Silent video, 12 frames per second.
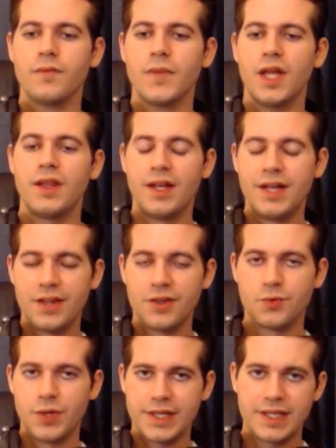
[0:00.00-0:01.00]
Another
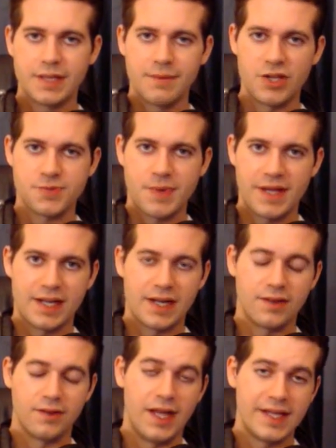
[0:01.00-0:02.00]
really good mouse pad that I
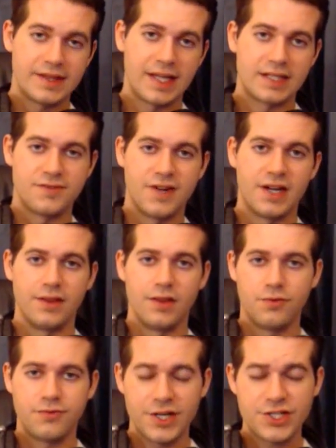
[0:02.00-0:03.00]
like that's very
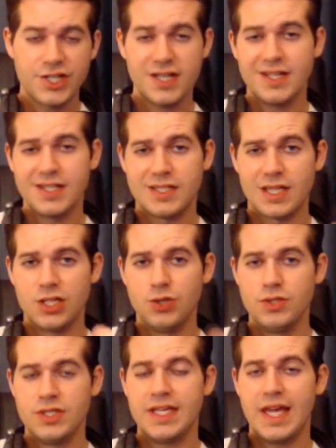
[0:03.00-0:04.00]
low friction is the
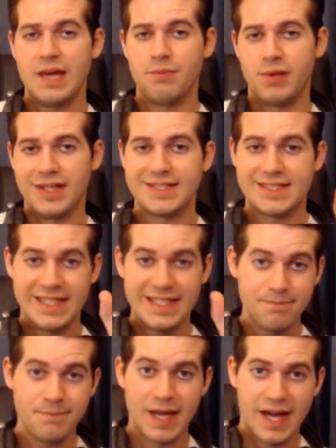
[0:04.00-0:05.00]
QCK Plus
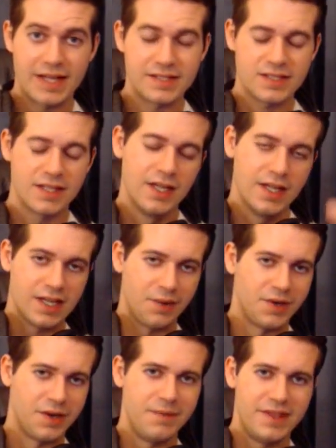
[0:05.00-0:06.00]
Team Pads. Now, what
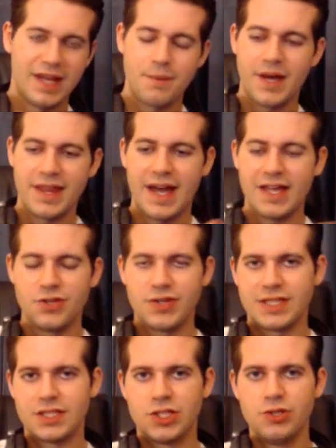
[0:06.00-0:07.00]
do I mean by that? You get
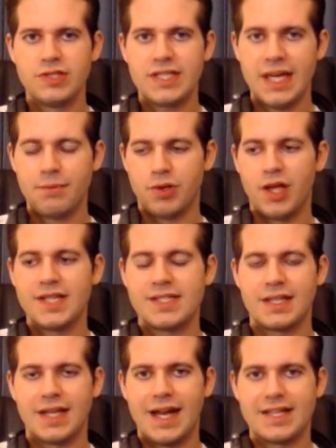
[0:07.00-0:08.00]
the QCK Plus,
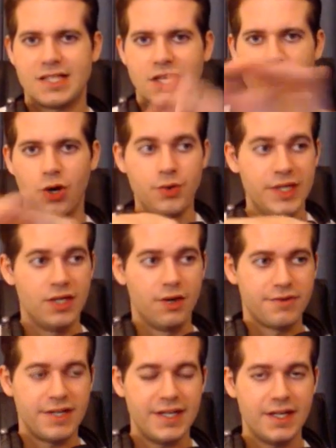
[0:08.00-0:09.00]
and then it has the coating
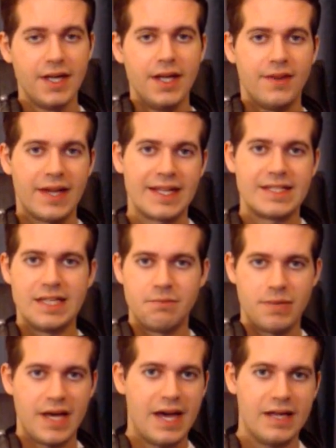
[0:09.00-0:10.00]
over it, like a team
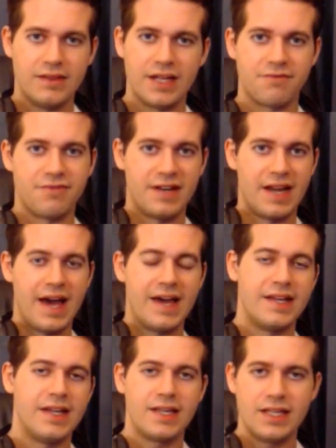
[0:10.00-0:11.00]
pad, like
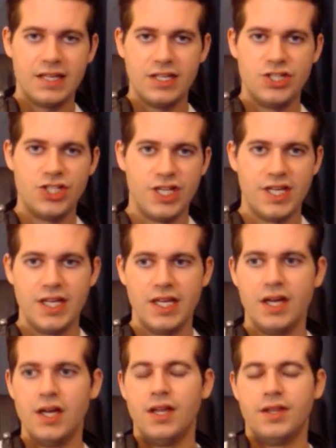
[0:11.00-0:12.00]
Fnatic, EG,
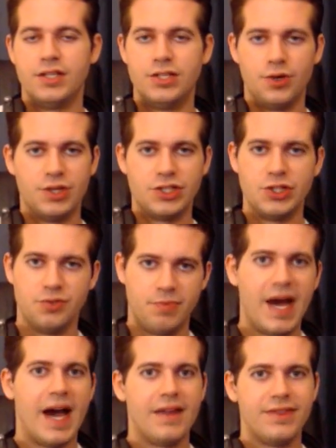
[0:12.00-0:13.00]
the Dota 2
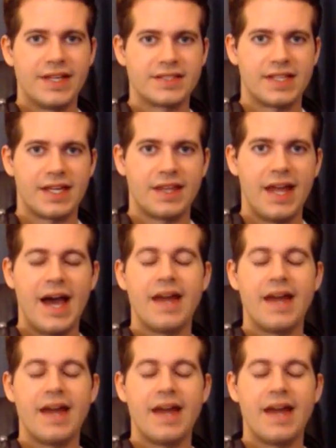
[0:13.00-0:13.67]
pad, things like that.